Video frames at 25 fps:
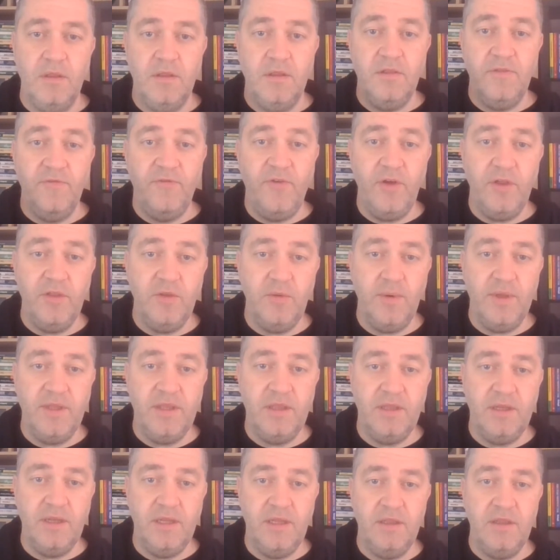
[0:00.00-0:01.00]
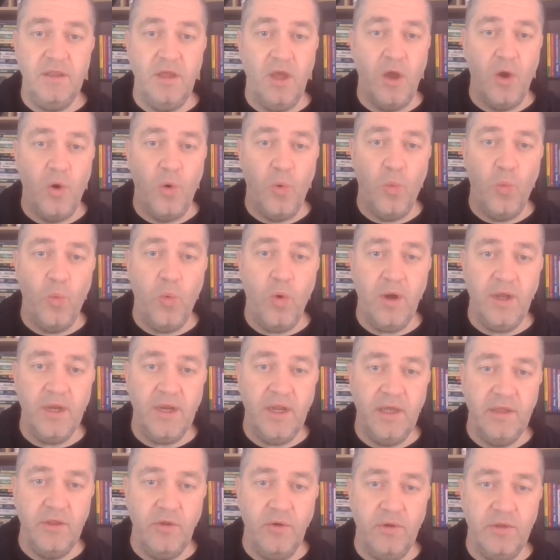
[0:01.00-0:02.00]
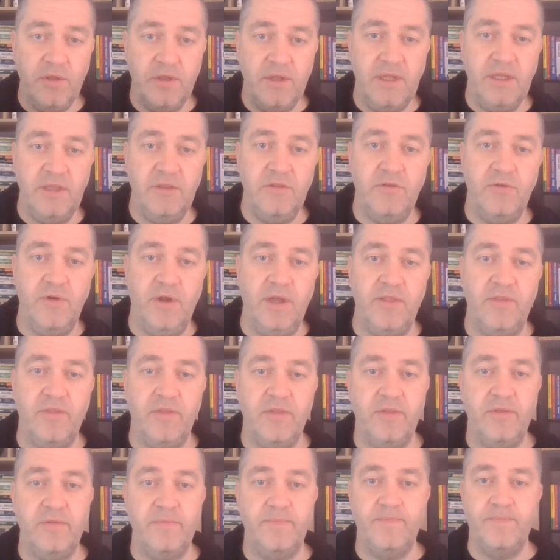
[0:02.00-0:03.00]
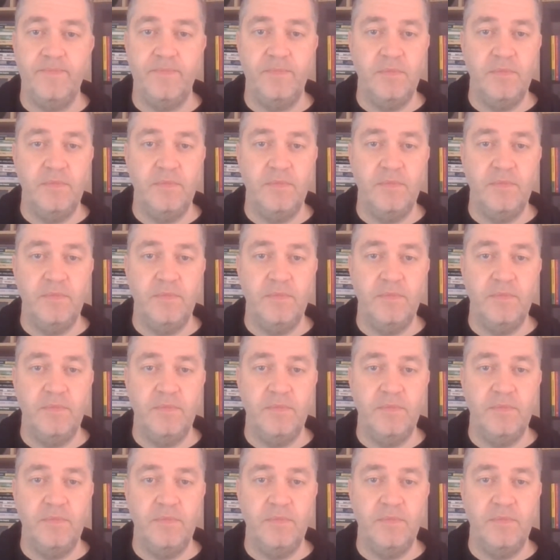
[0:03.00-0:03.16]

So the first question is, what are your unique strengths?